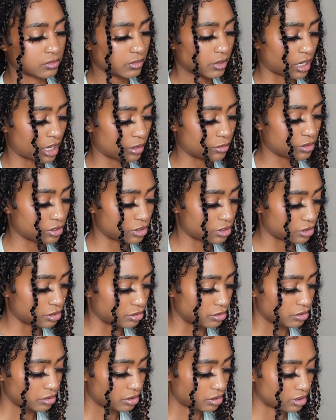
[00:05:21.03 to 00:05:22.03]
I would
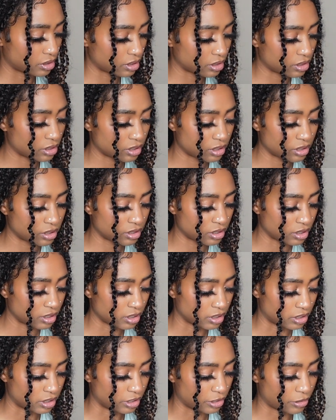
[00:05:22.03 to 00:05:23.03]
choose
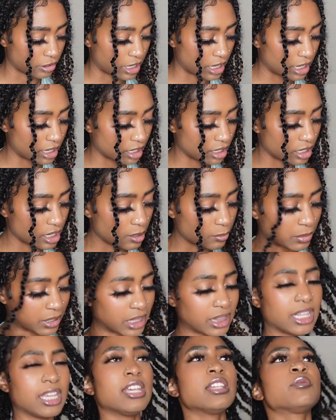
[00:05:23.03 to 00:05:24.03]
gray. But the
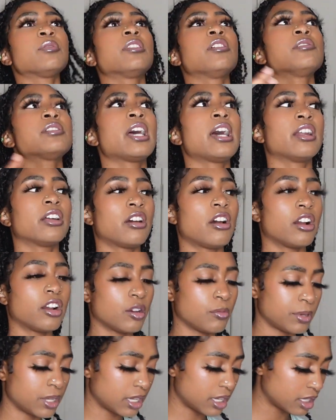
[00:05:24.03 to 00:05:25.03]
thing is with those kind of
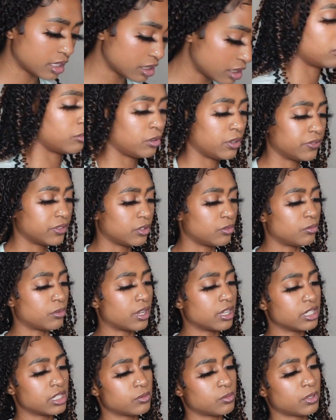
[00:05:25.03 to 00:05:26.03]
cargo pants, with the
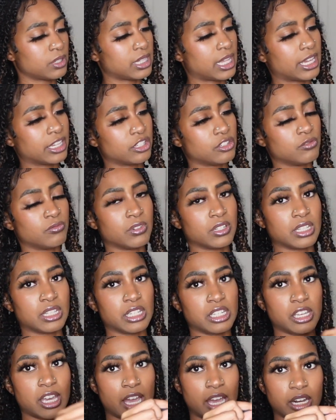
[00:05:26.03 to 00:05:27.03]
ones where like you
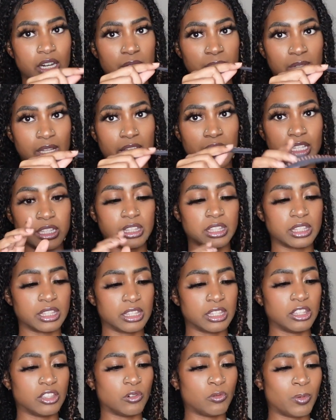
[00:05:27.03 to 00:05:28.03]
really kind of like
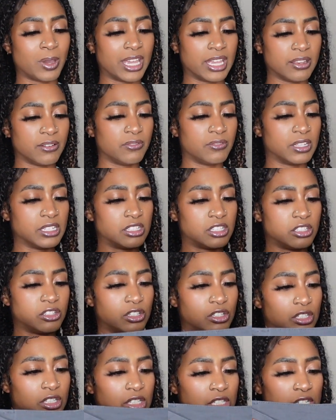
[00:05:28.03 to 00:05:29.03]
the way it fits
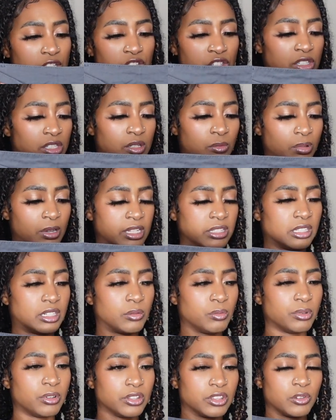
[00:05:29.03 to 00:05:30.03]
is just
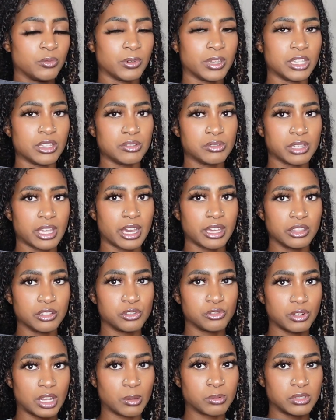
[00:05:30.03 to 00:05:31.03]
dependent upon the way you tie the
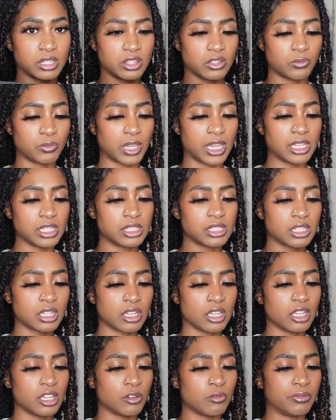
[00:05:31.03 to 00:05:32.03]
straps at the waist.
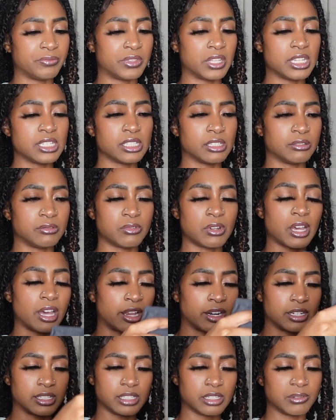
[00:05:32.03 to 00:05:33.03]
With these, it
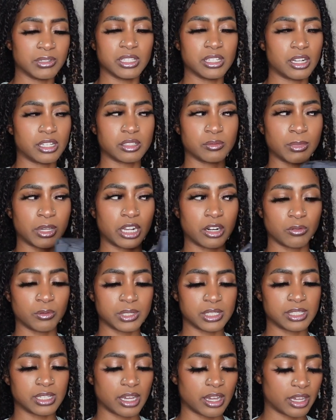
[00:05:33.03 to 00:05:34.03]
honestly really doesn't matter
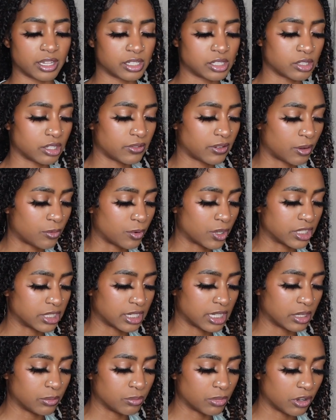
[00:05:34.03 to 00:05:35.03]
what size. So if I wanted
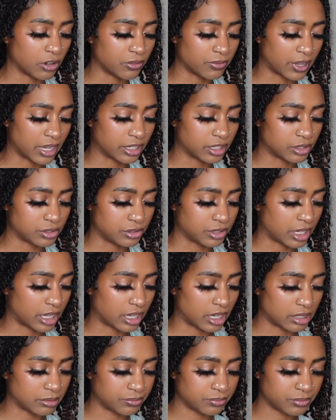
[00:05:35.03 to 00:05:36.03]
to keep both, I could do that.